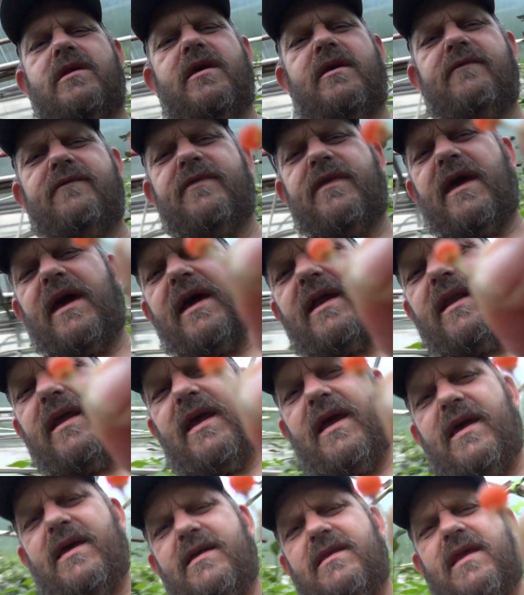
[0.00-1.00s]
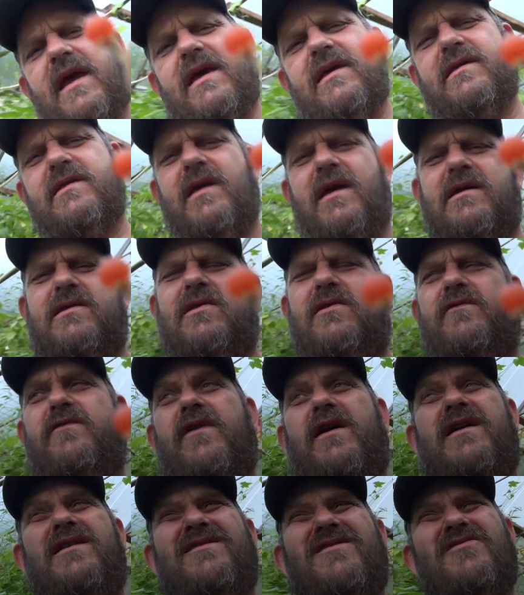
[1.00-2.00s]
give that a taste test and
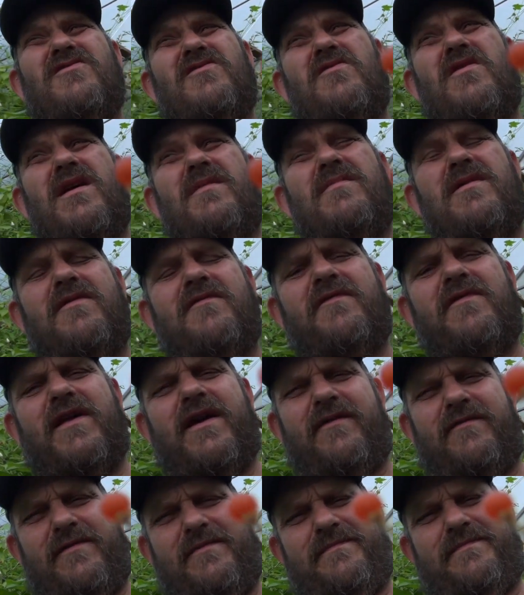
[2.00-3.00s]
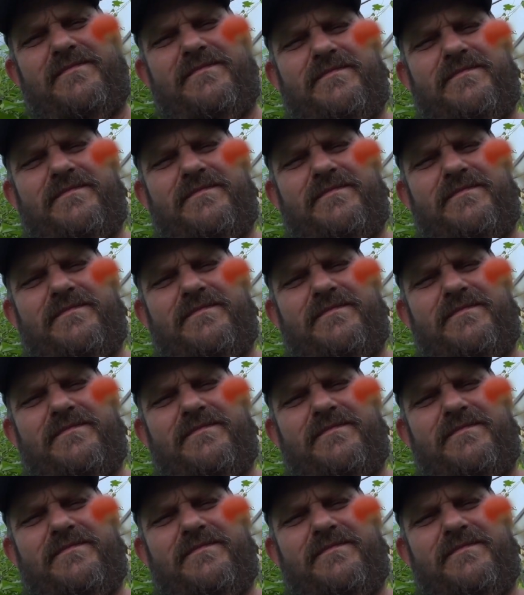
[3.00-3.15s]
try to describe this flavor.